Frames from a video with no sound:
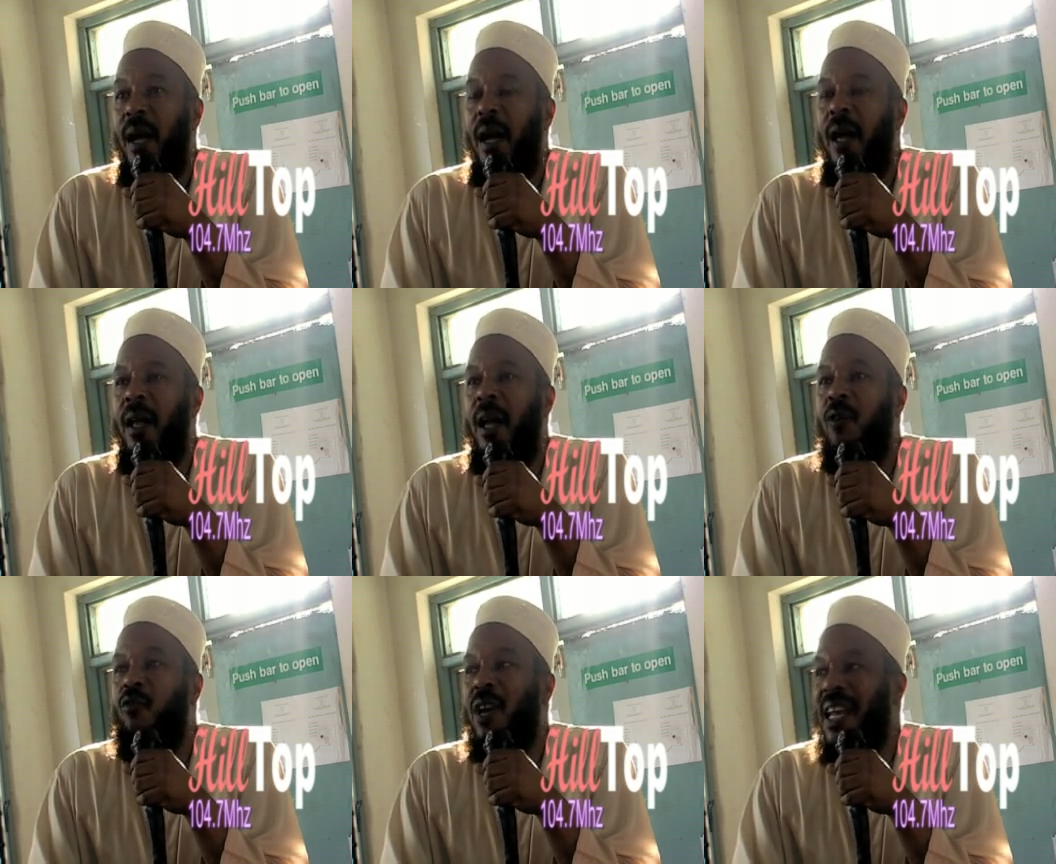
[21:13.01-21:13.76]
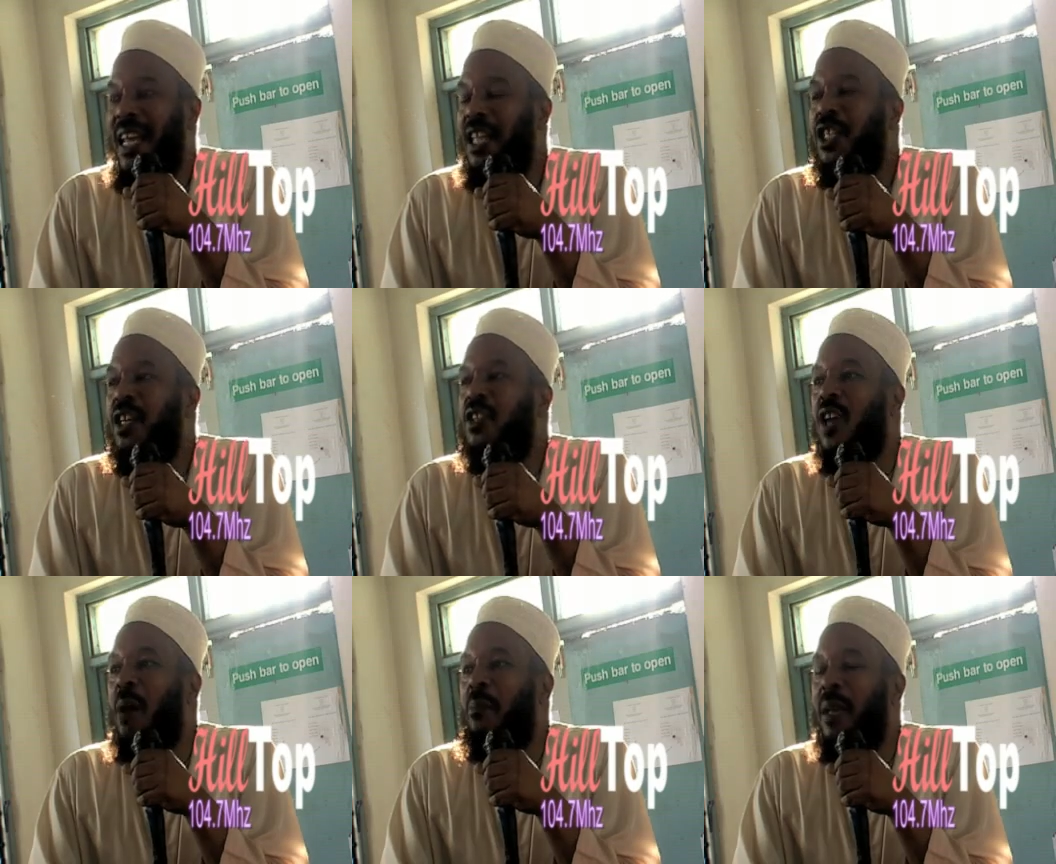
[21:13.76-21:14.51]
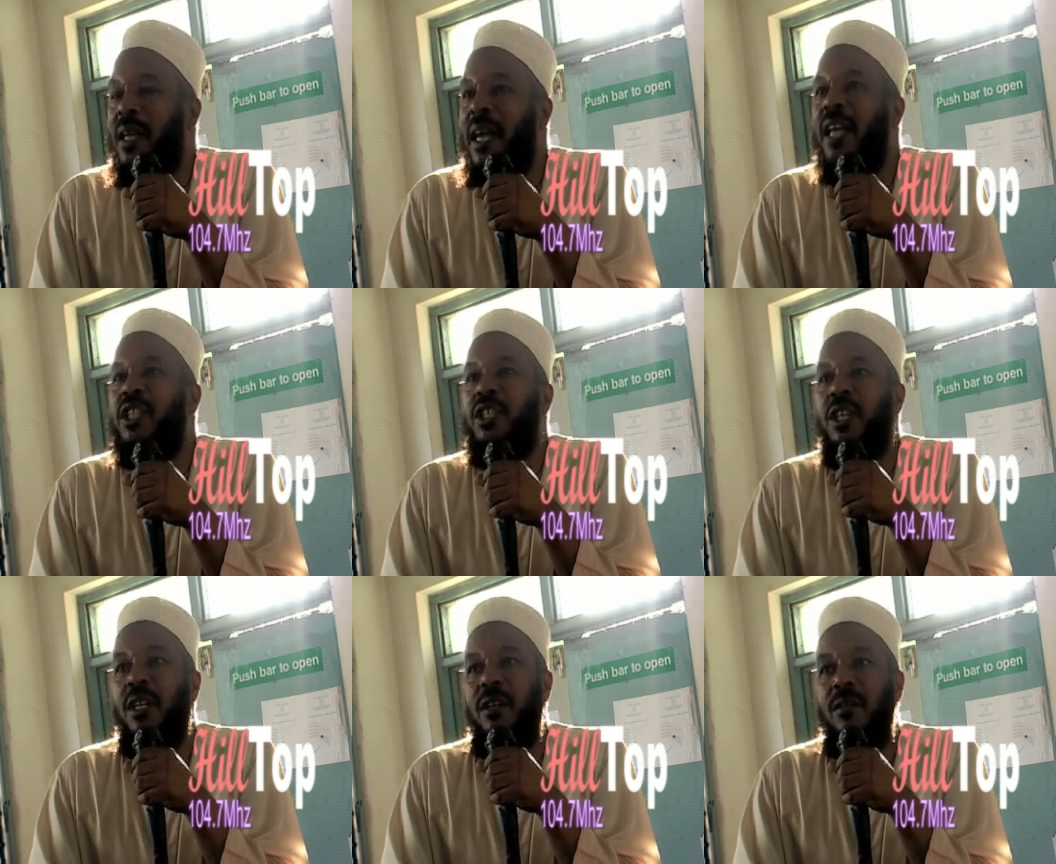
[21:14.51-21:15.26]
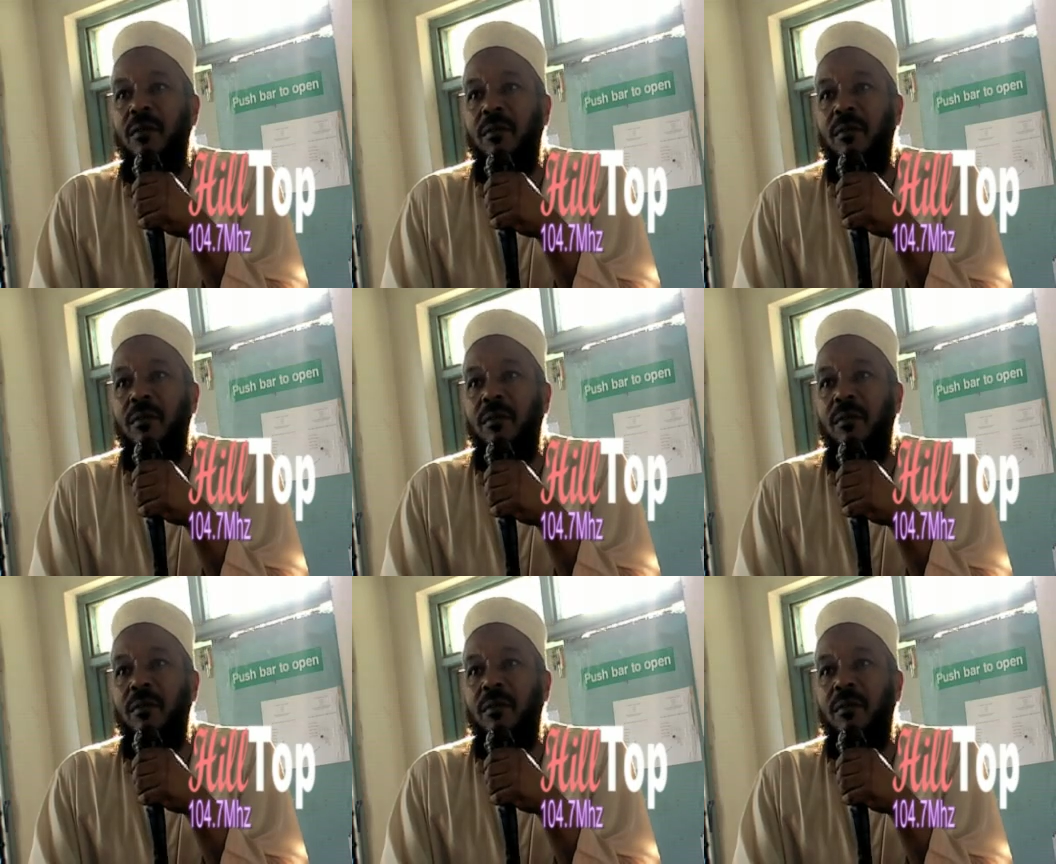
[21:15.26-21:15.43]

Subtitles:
a religious obligation